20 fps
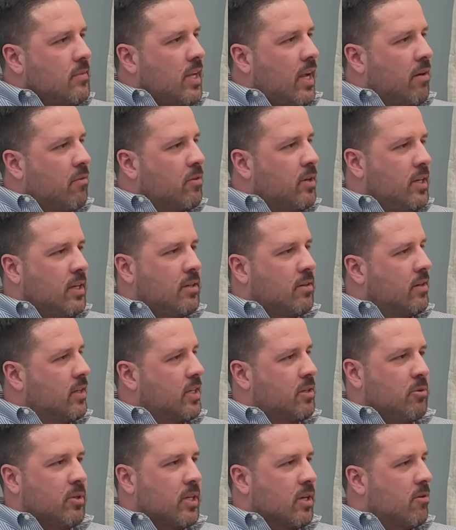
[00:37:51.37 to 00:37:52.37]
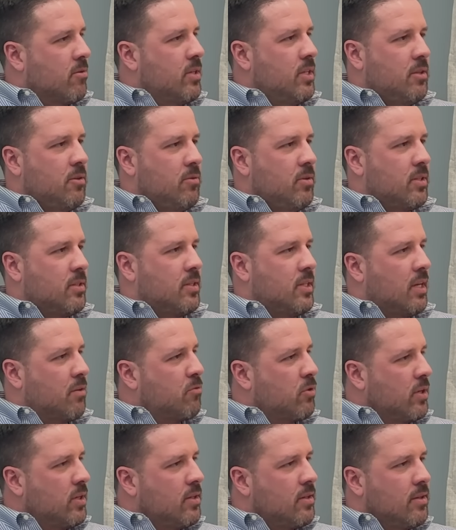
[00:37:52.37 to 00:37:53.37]
Every clinic we go into is
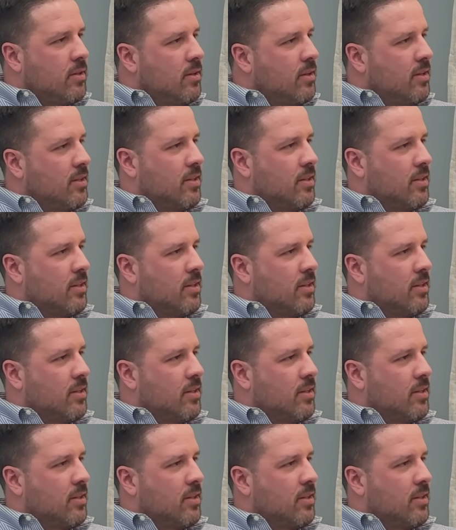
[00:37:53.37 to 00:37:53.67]
different.